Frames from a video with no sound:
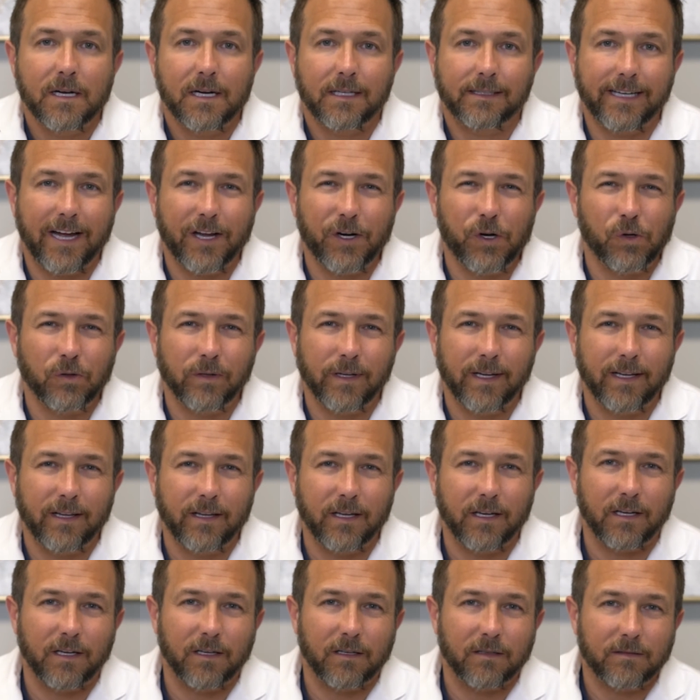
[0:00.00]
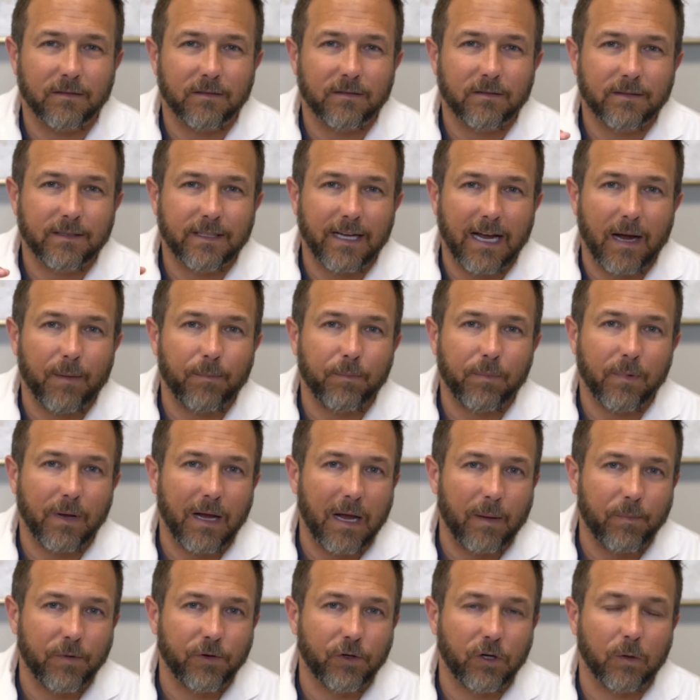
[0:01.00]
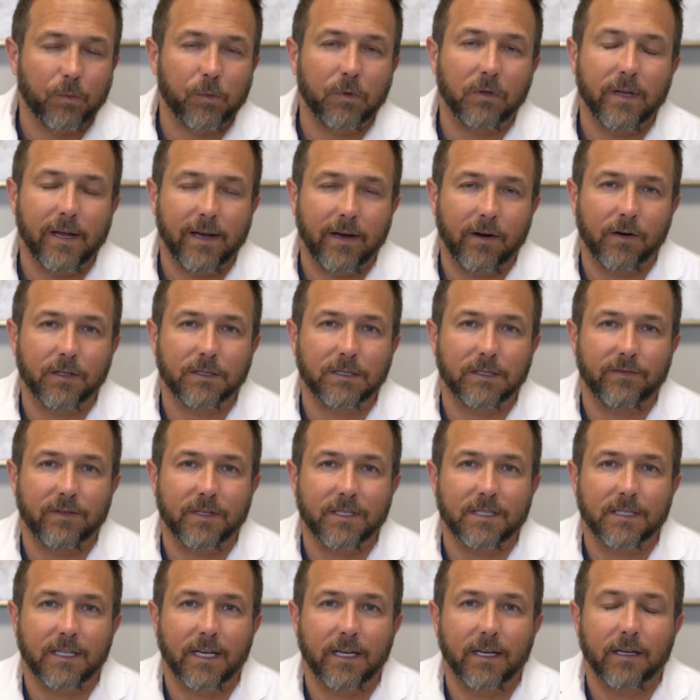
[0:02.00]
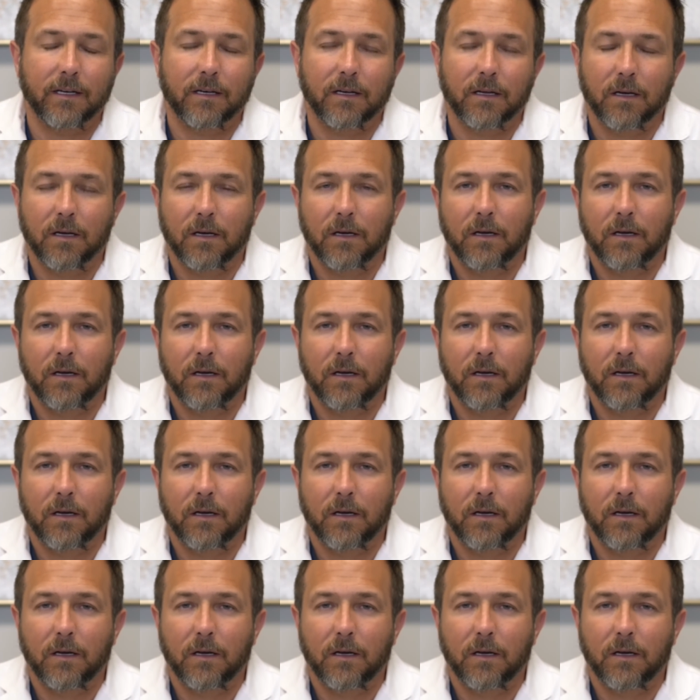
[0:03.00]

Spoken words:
not only the top epidermal layers of the skin,